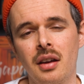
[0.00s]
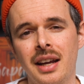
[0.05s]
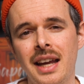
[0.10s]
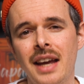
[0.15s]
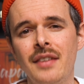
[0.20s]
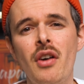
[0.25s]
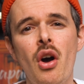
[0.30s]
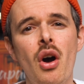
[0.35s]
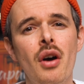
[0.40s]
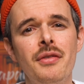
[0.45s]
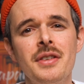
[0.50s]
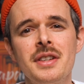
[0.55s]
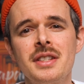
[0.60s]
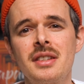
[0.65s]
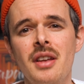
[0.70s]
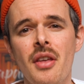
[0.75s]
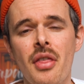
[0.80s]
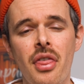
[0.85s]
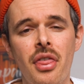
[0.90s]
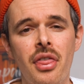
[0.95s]
Canva
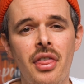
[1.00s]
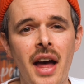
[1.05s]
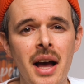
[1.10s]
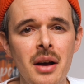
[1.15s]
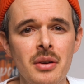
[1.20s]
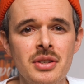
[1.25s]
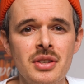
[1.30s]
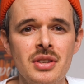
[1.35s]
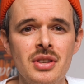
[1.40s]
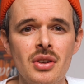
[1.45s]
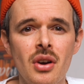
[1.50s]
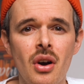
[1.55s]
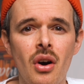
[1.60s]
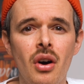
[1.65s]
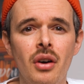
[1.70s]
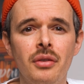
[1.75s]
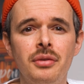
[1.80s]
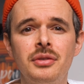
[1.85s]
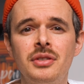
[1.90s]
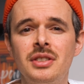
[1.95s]
offers thousands
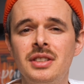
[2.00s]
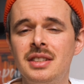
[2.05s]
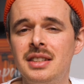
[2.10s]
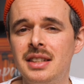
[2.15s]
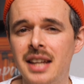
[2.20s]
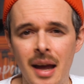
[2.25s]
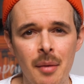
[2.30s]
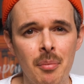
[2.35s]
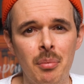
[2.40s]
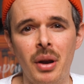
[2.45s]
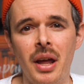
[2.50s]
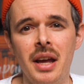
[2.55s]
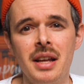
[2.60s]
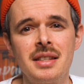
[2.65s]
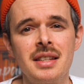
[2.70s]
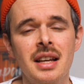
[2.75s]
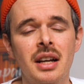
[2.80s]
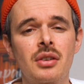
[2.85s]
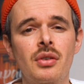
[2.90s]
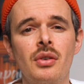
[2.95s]
of
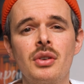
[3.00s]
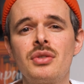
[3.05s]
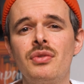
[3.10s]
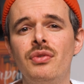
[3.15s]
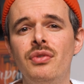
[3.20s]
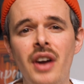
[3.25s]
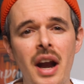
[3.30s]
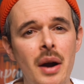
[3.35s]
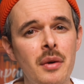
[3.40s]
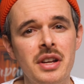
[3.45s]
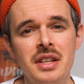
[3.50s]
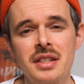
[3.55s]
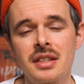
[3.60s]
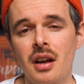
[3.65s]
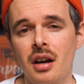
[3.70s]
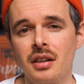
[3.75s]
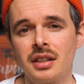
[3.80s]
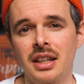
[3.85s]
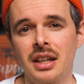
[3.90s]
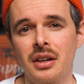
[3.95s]
templates across various
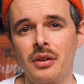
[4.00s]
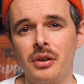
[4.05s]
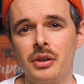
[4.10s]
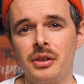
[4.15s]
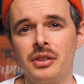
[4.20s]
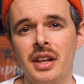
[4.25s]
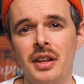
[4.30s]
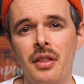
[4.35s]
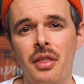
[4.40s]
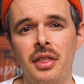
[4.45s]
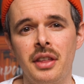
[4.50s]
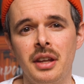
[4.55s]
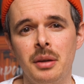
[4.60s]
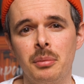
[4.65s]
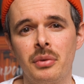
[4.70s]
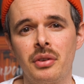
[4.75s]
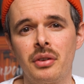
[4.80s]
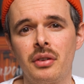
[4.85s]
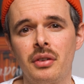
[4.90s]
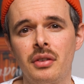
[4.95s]
categories and
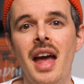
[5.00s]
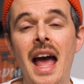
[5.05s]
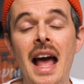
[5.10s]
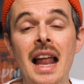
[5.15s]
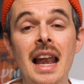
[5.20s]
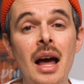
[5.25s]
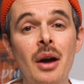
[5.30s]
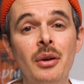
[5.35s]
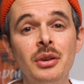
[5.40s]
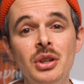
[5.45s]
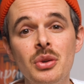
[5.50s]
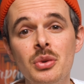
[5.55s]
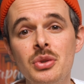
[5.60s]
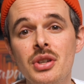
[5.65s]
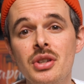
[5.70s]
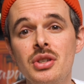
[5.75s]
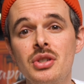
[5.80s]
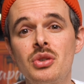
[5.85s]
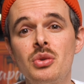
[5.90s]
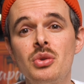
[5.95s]
themes, allowing
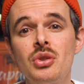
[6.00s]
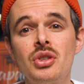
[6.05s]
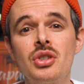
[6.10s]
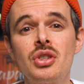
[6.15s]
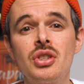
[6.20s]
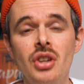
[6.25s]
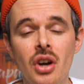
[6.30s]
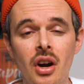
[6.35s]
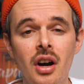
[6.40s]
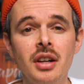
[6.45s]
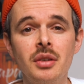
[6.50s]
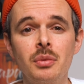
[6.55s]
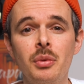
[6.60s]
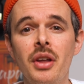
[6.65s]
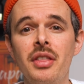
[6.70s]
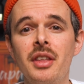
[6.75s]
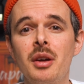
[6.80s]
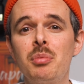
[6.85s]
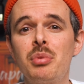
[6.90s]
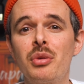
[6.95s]
users to start
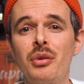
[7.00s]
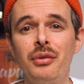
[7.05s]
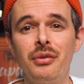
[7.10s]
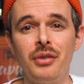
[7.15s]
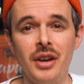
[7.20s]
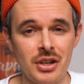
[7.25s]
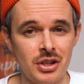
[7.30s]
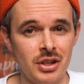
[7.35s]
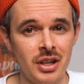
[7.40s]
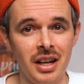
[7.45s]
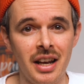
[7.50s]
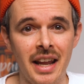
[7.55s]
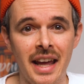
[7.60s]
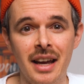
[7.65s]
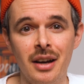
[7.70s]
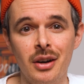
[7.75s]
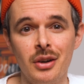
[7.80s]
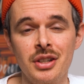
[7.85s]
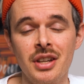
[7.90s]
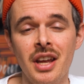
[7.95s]
with a professional
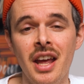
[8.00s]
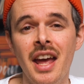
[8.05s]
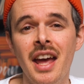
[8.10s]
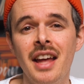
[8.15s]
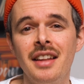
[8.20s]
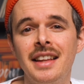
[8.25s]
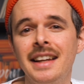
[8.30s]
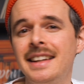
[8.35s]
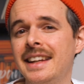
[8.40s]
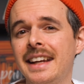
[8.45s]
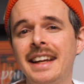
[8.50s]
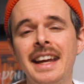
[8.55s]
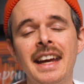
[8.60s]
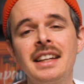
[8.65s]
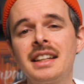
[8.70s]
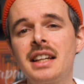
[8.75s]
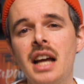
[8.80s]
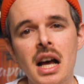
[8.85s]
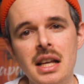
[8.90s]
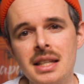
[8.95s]
layout that they
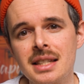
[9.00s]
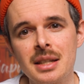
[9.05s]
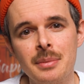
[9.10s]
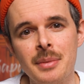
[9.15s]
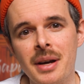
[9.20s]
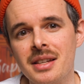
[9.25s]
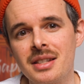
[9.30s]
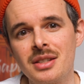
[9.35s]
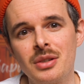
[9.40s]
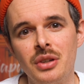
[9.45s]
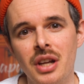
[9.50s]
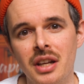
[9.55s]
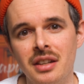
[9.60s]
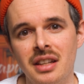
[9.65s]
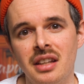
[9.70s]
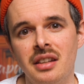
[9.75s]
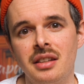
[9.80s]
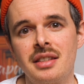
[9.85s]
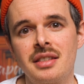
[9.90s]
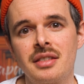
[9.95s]
can customize to their
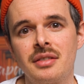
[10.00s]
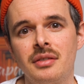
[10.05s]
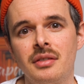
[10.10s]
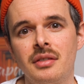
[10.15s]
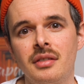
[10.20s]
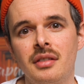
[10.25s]
needs.